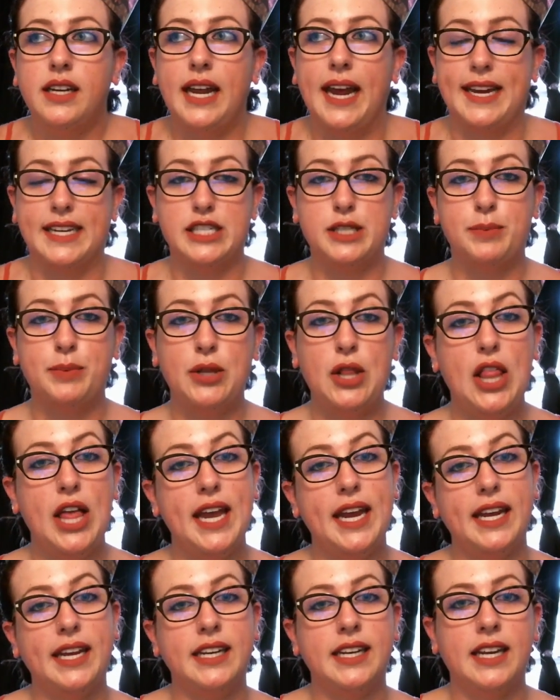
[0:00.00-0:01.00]

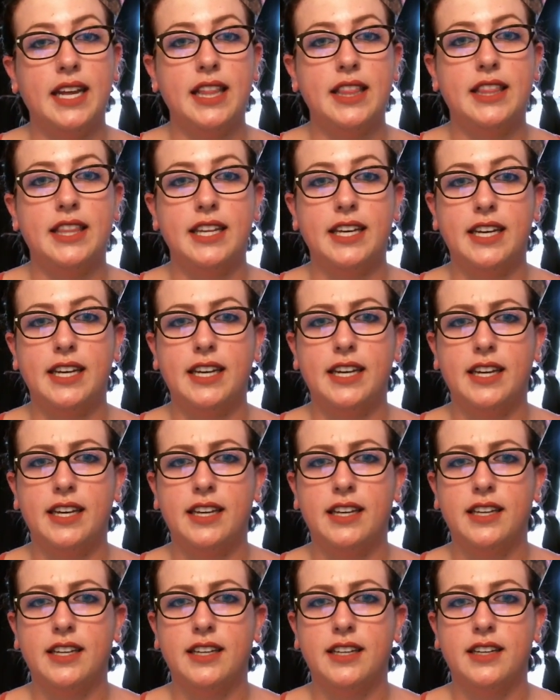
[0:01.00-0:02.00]
explain the
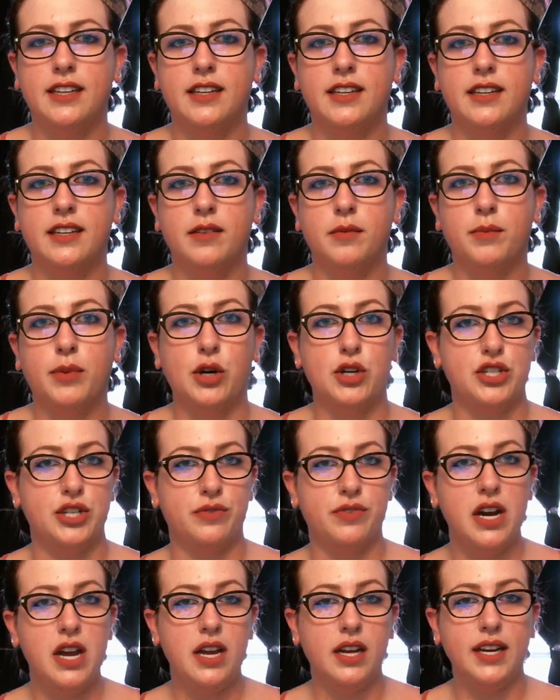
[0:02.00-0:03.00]
Persian
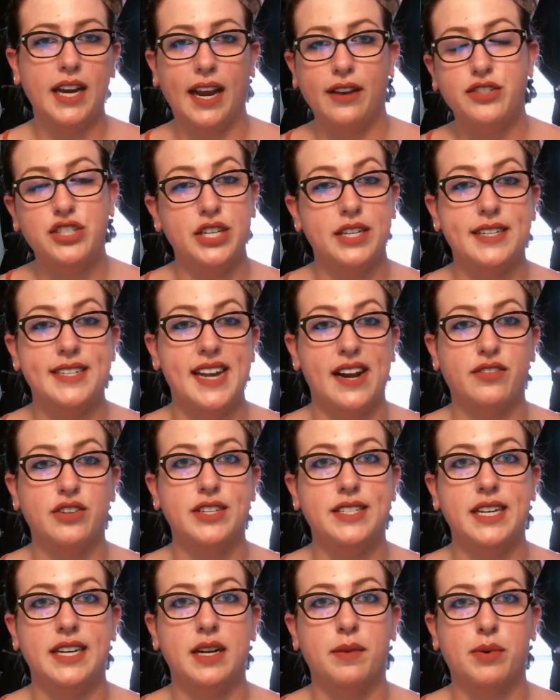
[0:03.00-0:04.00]
rug if she has never
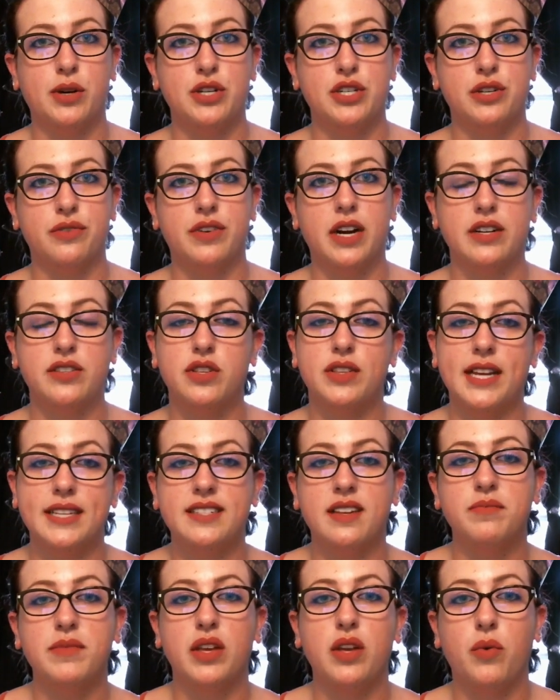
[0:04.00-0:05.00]
seen a Persian rug. So that's
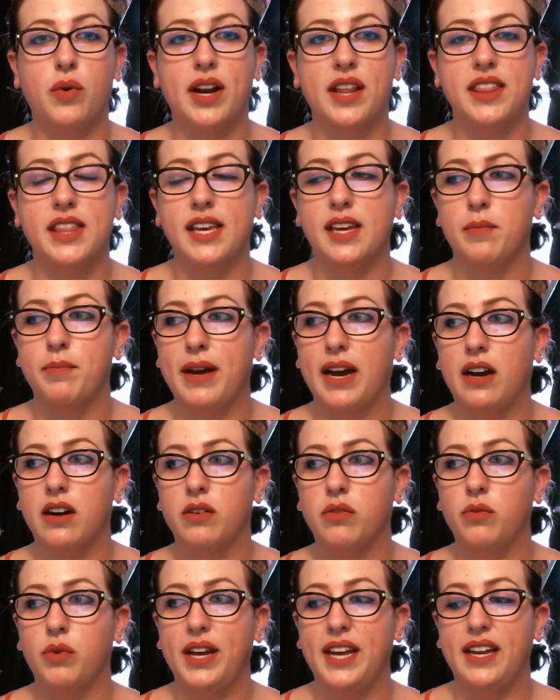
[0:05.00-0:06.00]
something you want to think about
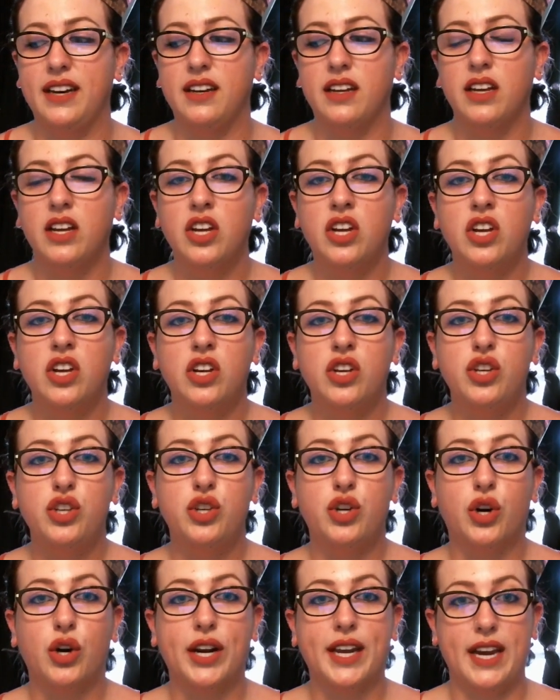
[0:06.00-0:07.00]
when
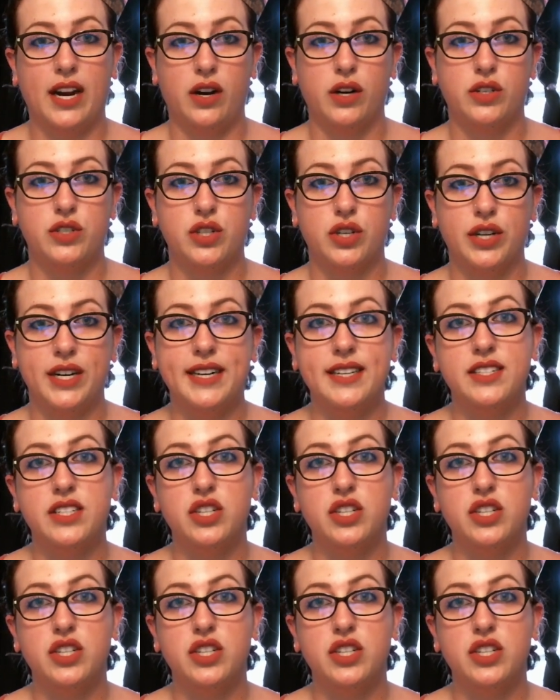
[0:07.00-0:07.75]
your character is